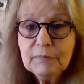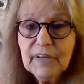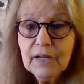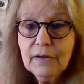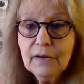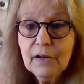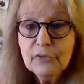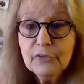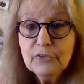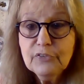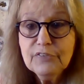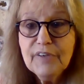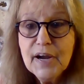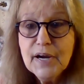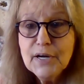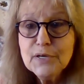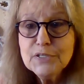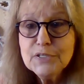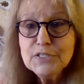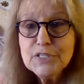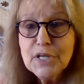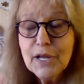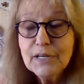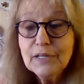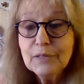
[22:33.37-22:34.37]
Another fire
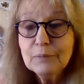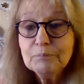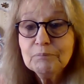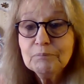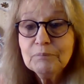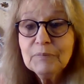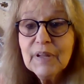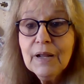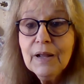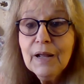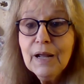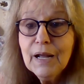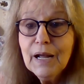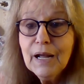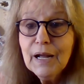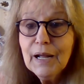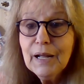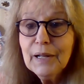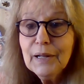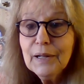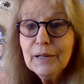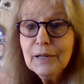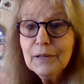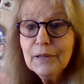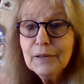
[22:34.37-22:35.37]
sign.
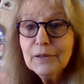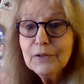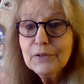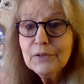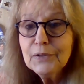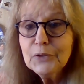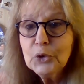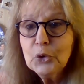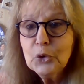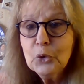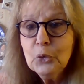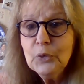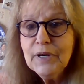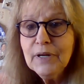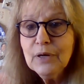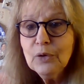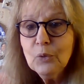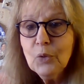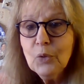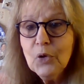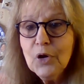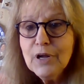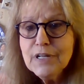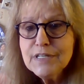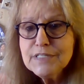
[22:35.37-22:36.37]
Uh, the Queen of
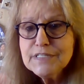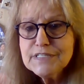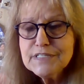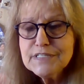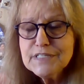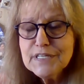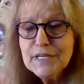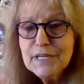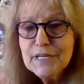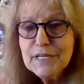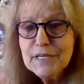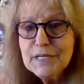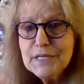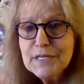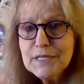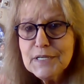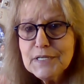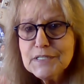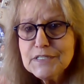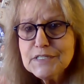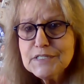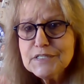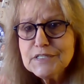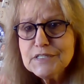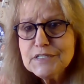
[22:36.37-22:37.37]
Wands
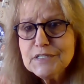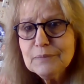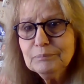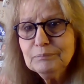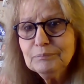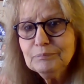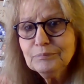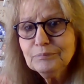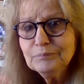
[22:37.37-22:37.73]
is...